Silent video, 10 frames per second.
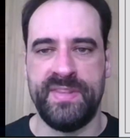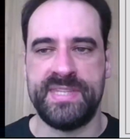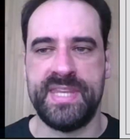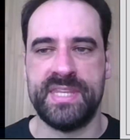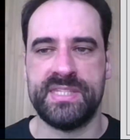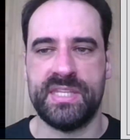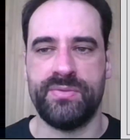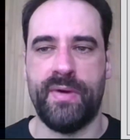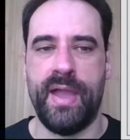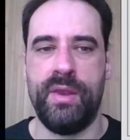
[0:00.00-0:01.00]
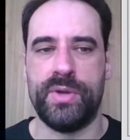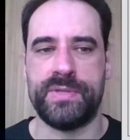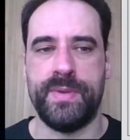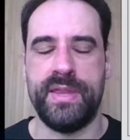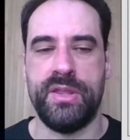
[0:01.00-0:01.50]
this CSS file
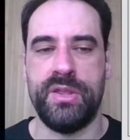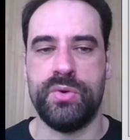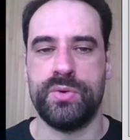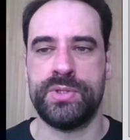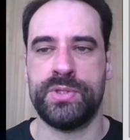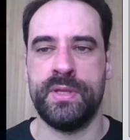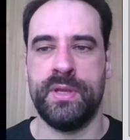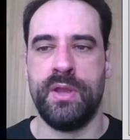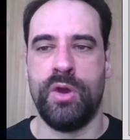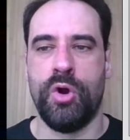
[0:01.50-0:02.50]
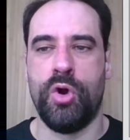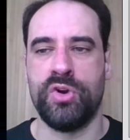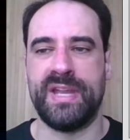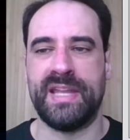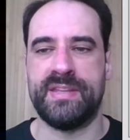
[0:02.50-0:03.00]
was being used or
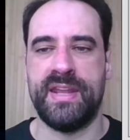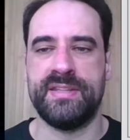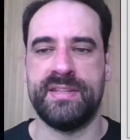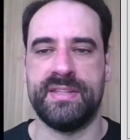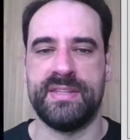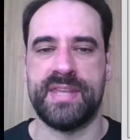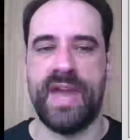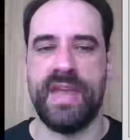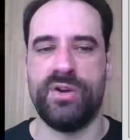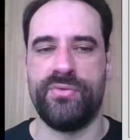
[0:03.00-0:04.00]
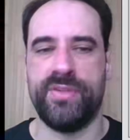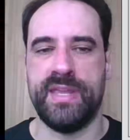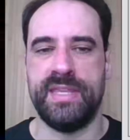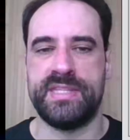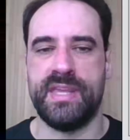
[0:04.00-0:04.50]
concatenated inside of
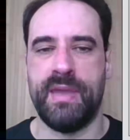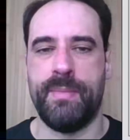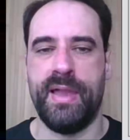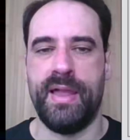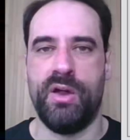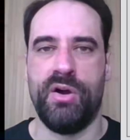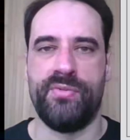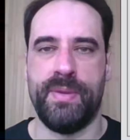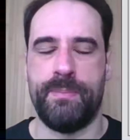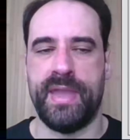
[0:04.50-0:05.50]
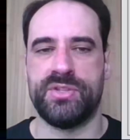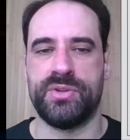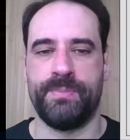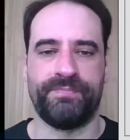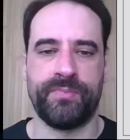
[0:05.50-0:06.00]
the HTML of the page.
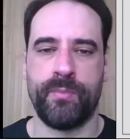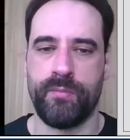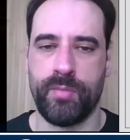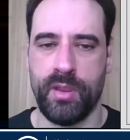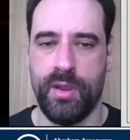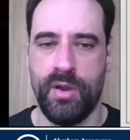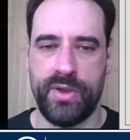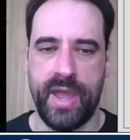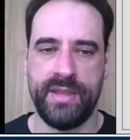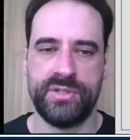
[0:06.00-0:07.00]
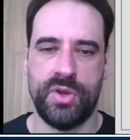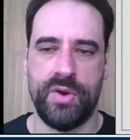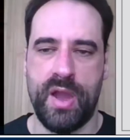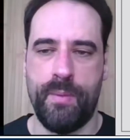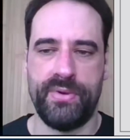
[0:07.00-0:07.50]
Okay, so
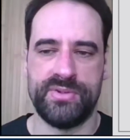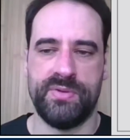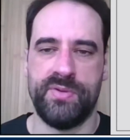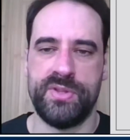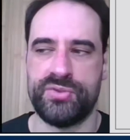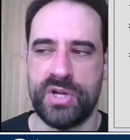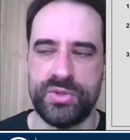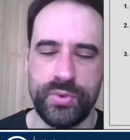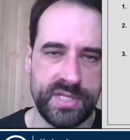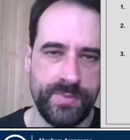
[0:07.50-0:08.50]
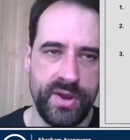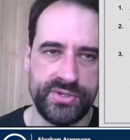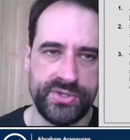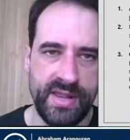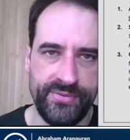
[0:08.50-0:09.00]
now pause the video, try to guess by
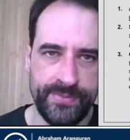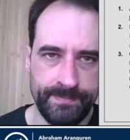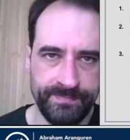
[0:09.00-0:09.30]
yourself.